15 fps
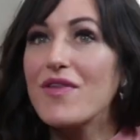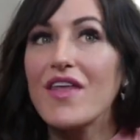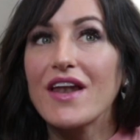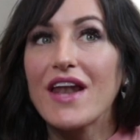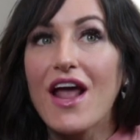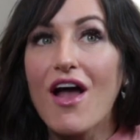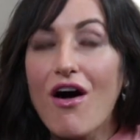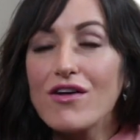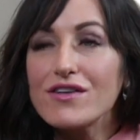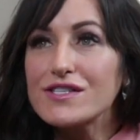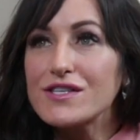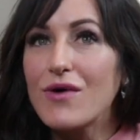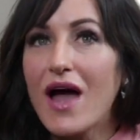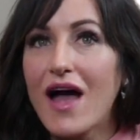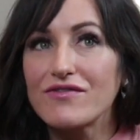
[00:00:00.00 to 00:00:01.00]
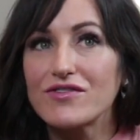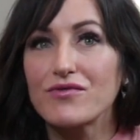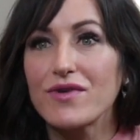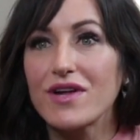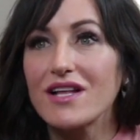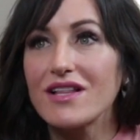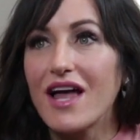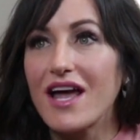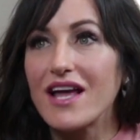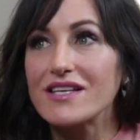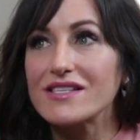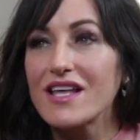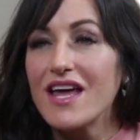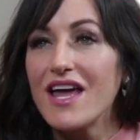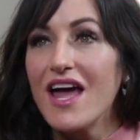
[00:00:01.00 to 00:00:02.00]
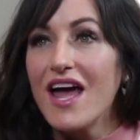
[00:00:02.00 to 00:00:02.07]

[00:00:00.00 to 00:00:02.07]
But then I also have to realize